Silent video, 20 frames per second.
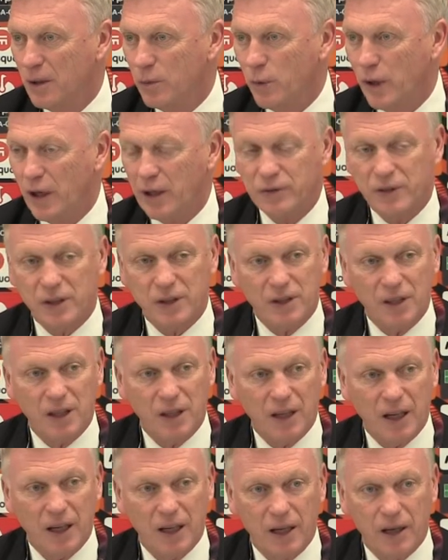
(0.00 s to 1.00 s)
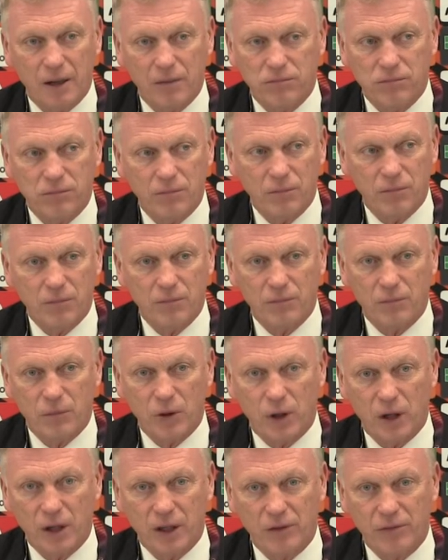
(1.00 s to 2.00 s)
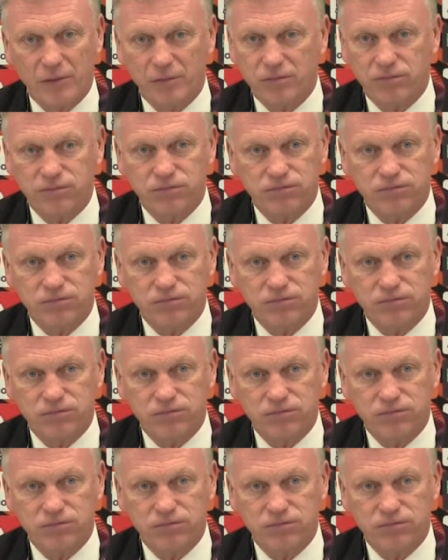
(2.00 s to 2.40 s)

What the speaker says: we have to say, I give